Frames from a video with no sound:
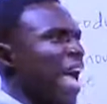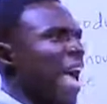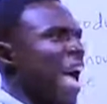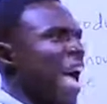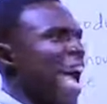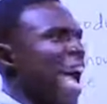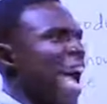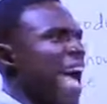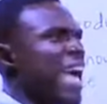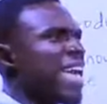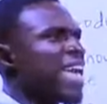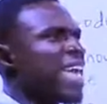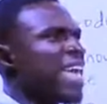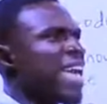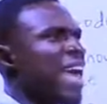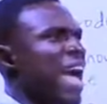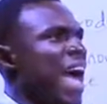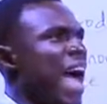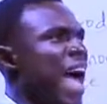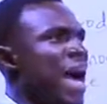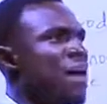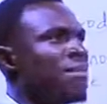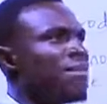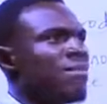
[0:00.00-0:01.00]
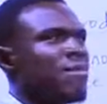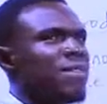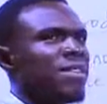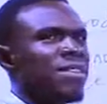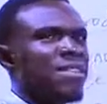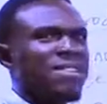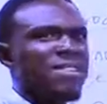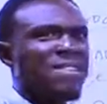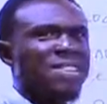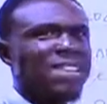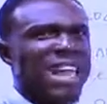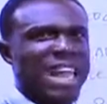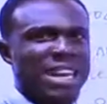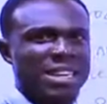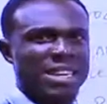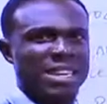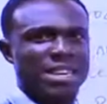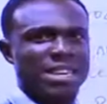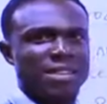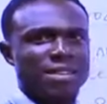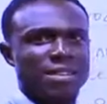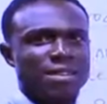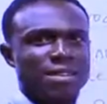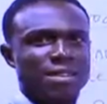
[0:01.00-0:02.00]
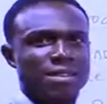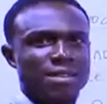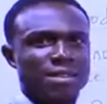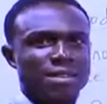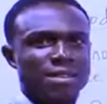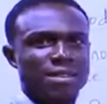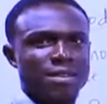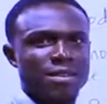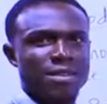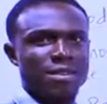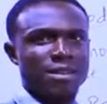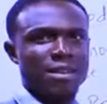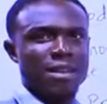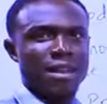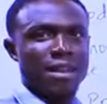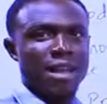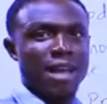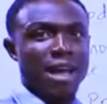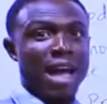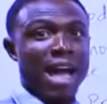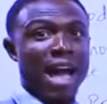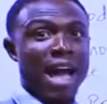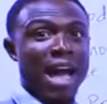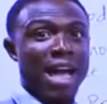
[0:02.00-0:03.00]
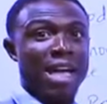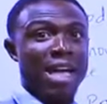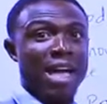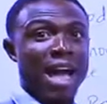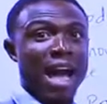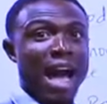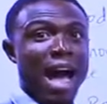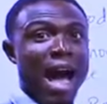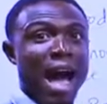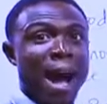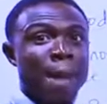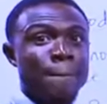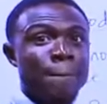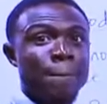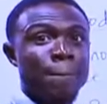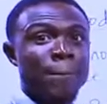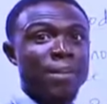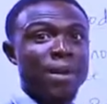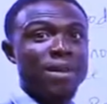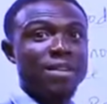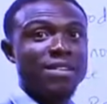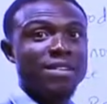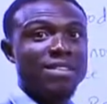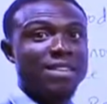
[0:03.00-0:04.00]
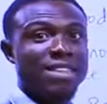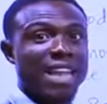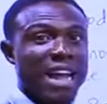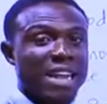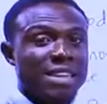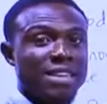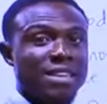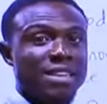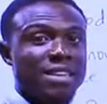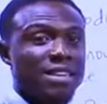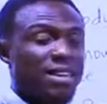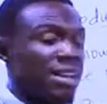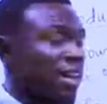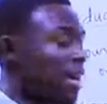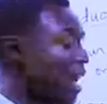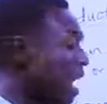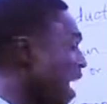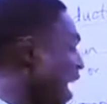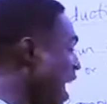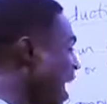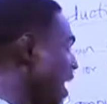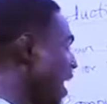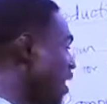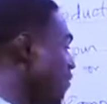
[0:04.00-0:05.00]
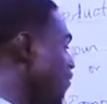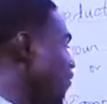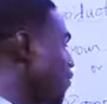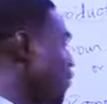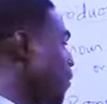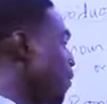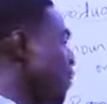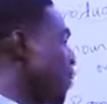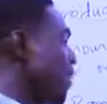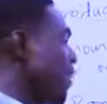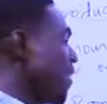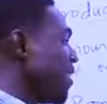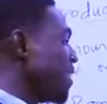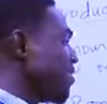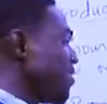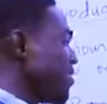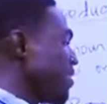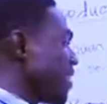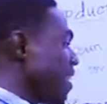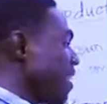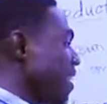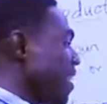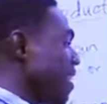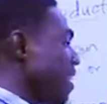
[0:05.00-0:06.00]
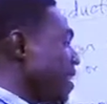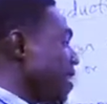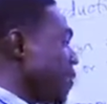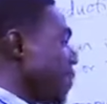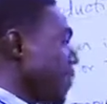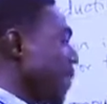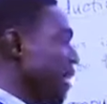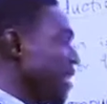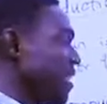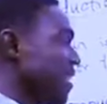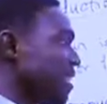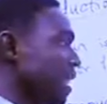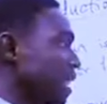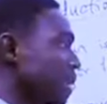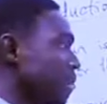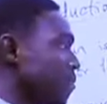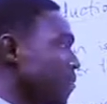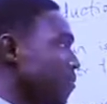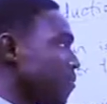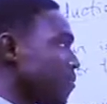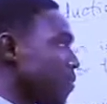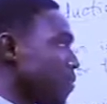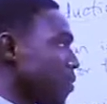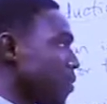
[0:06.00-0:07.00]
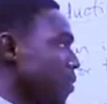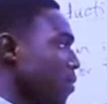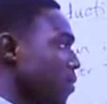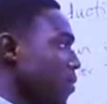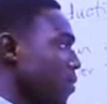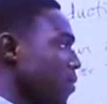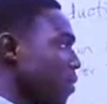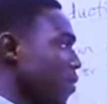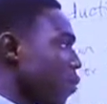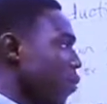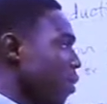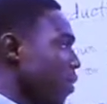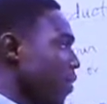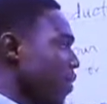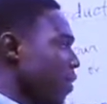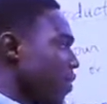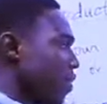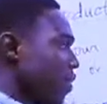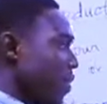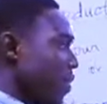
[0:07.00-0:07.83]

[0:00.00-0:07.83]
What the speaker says: I am standing. I am standing. I have replaced my name with